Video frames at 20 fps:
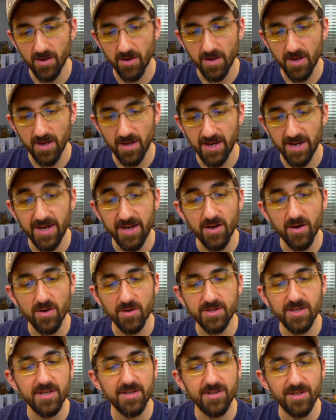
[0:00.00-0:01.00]
Here
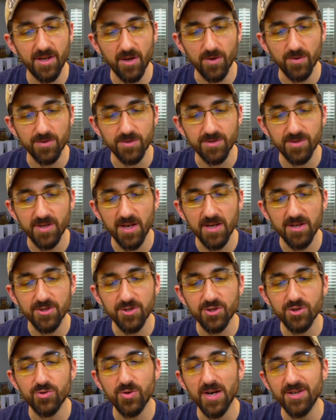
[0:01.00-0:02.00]
Tityos,
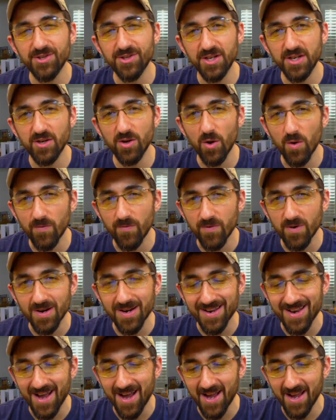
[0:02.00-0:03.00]
stretching over
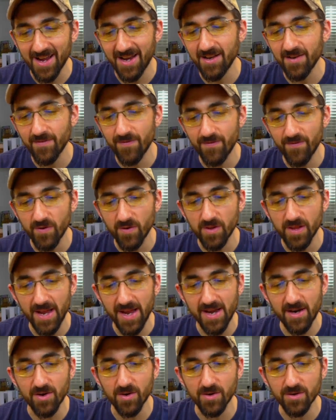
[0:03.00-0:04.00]
nine full
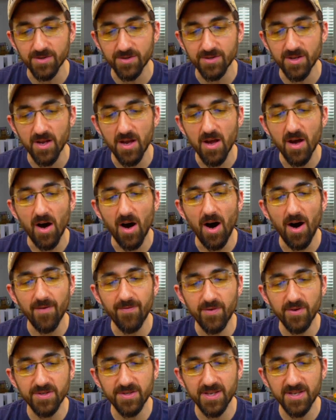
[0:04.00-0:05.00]
acres,
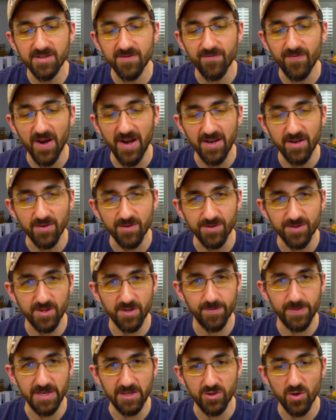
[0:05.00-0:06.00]
offers his vitals to
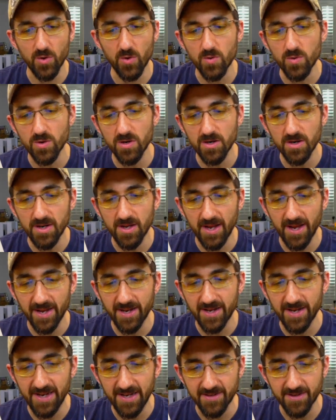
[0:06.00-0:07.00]
be torn and
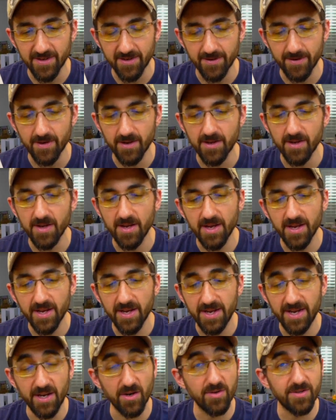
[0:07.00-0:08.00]
eaten.
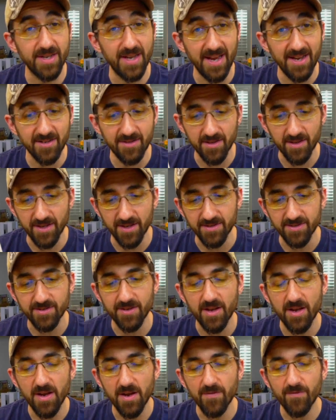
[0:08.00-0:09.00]
Here Tantalus
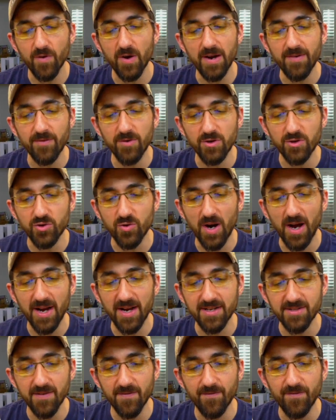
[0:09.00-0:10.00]
forever tries
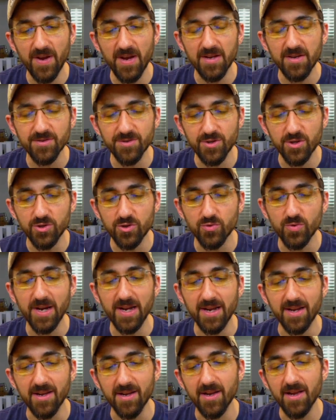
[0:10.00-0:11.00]
and fails to
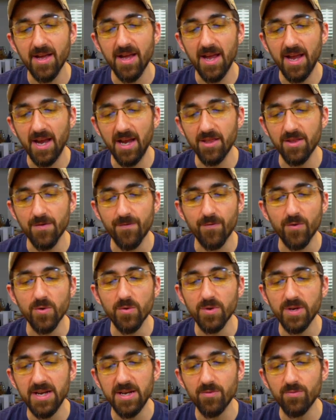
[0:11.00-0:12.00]
drink, and the
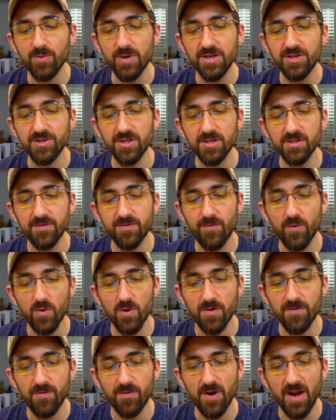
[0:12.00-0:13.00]
fruit he reaches for
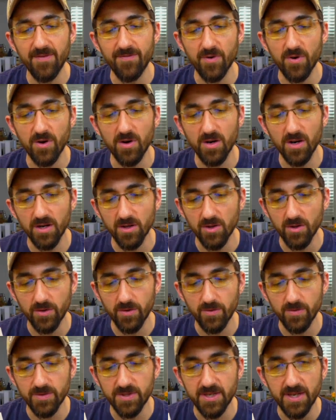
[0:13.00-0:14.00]
forever
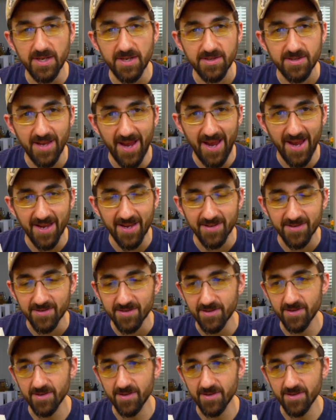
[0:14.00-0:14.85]
eludes his hand.